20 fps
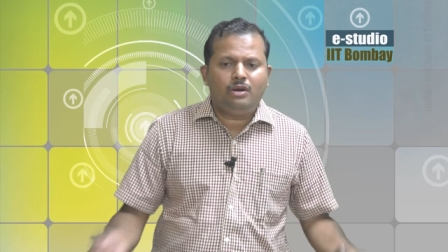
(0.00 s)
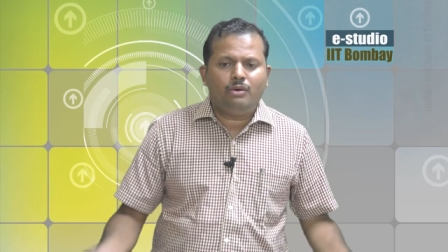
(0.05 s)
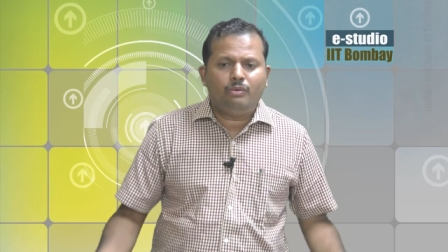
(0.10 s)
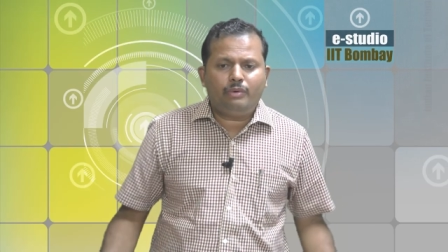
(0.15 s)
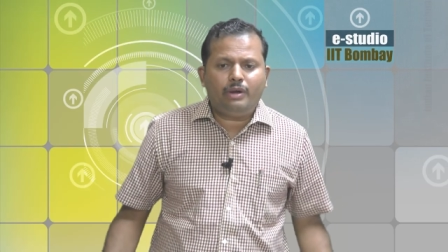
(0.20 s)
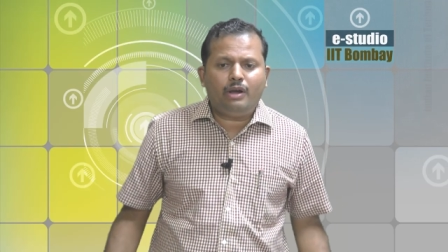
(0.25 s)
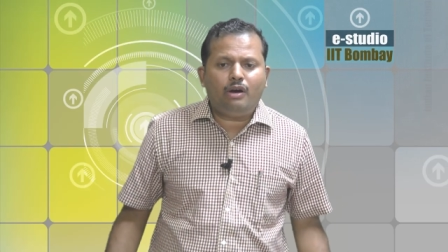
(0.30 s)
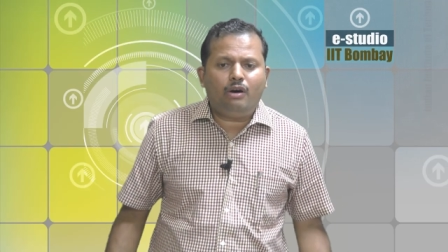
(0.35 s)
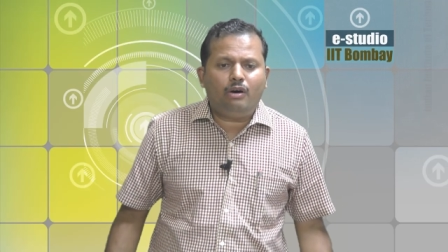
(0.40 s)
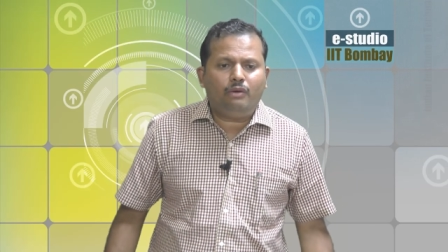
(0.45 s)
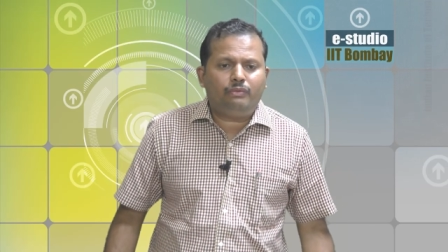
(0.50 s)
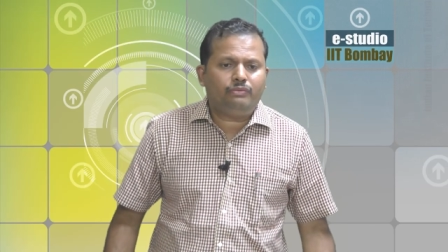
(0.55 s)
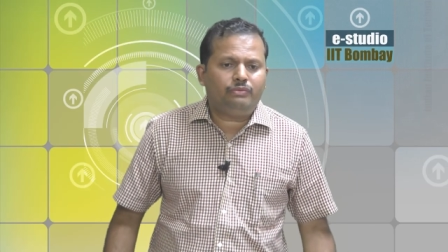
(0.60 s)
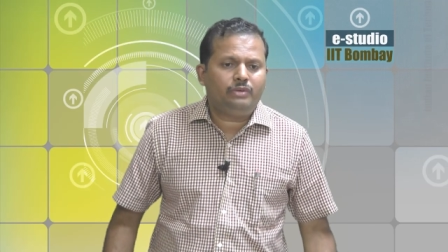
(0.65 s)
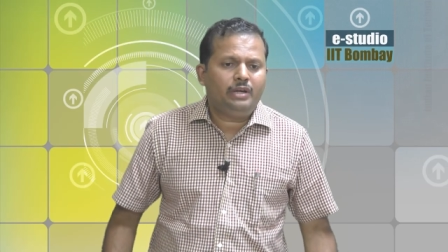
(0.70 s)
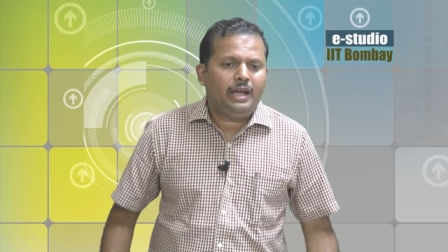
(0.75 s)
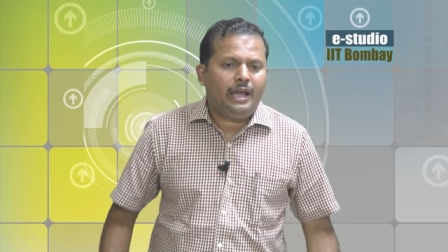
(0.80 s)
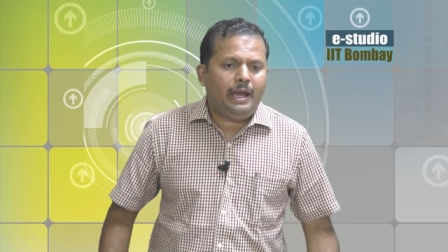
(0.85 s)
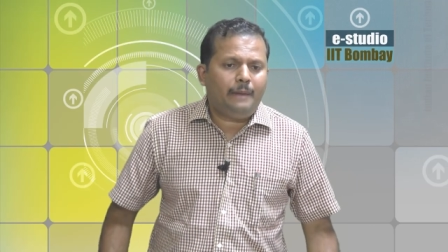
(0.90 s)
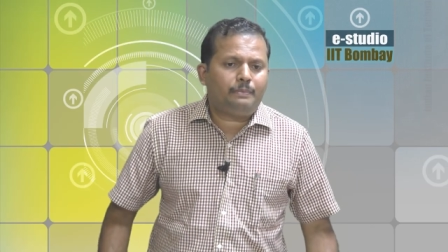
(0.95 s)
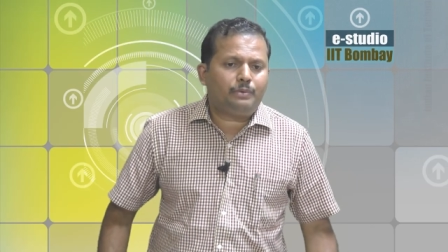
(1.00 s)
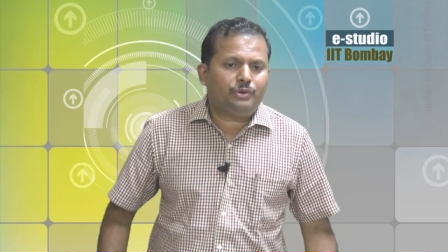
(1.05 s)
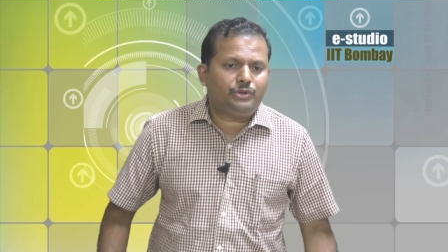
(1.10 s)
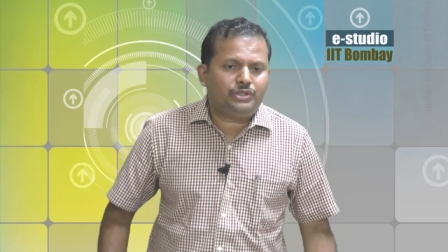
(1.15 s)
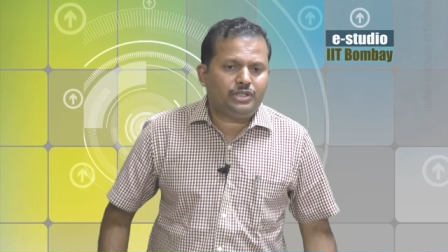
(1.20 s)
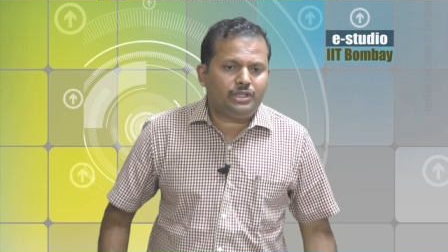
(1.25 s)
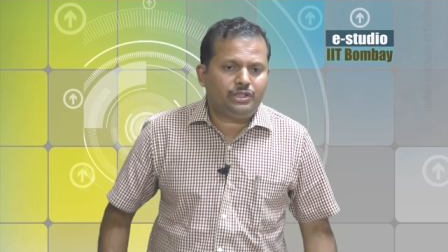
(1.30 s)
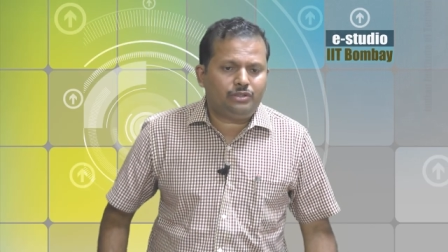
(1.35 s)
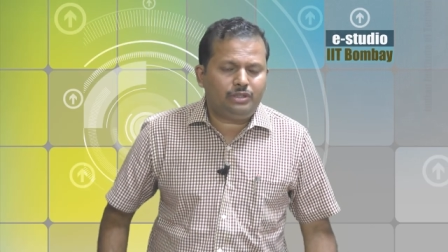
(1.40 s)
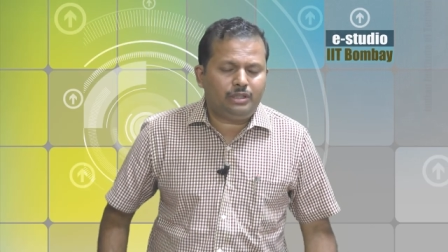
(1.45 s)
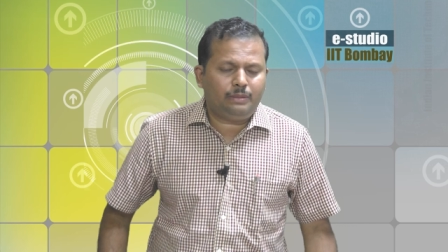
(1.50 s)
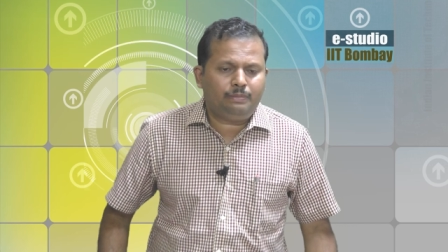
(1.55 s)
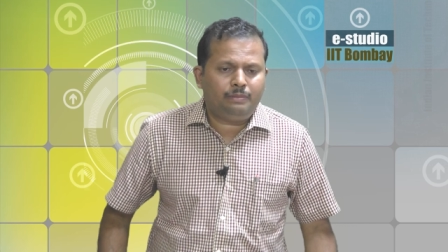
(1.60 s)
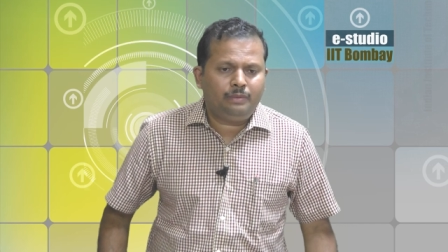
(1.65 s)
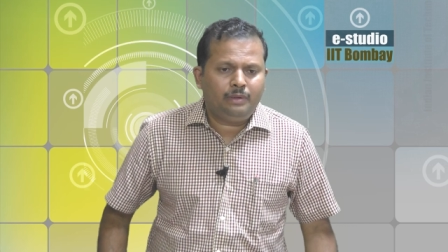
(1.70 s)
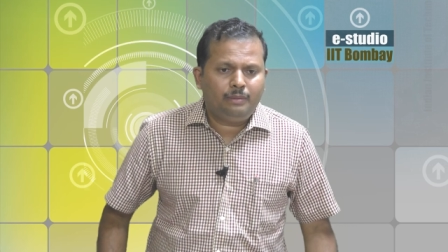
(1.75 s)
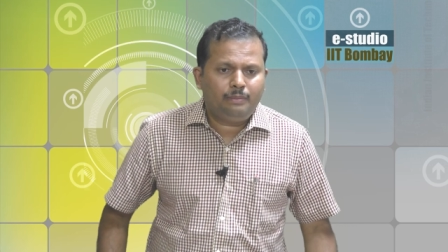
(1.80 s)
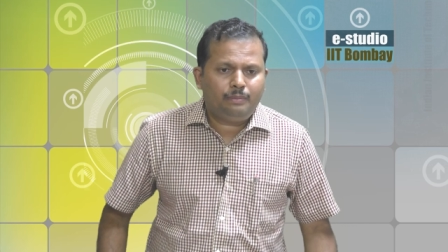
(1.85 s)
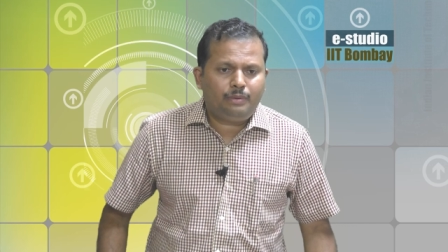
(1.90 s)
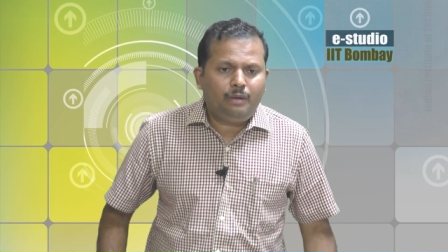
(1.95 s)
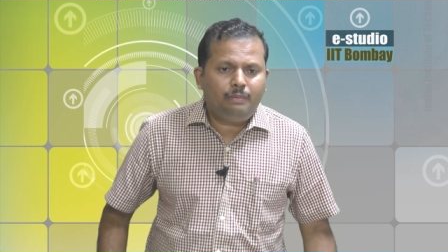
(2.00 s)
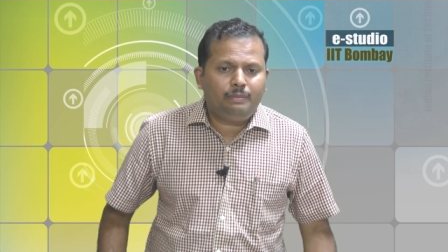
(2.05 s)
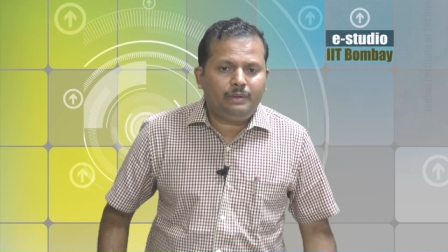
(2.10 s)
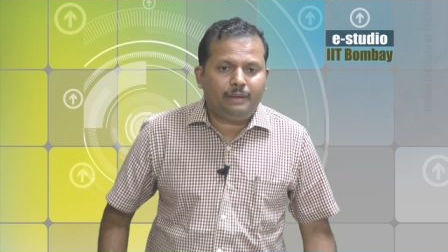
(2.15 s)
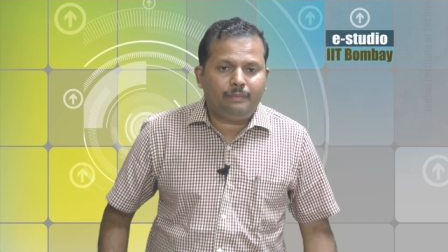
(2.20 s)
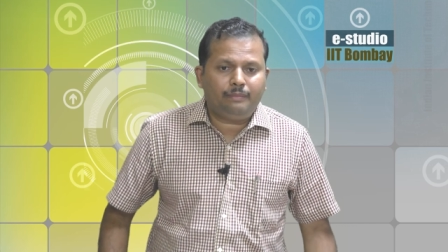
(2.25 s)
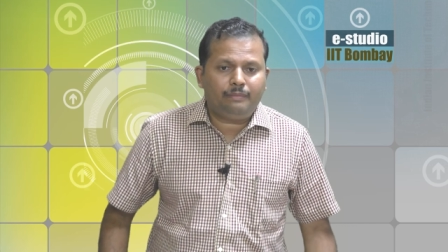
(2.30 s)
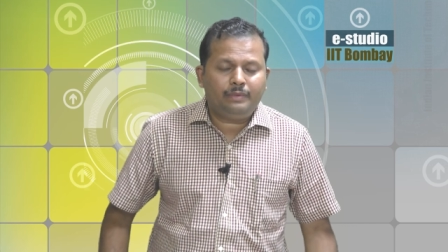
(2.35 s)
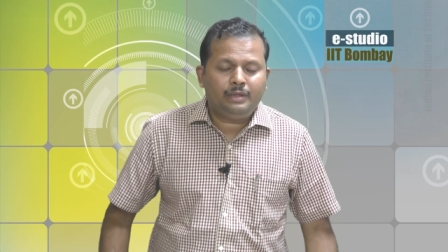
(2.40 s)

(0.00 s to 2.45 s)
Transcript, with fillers: way of approaching to the problem.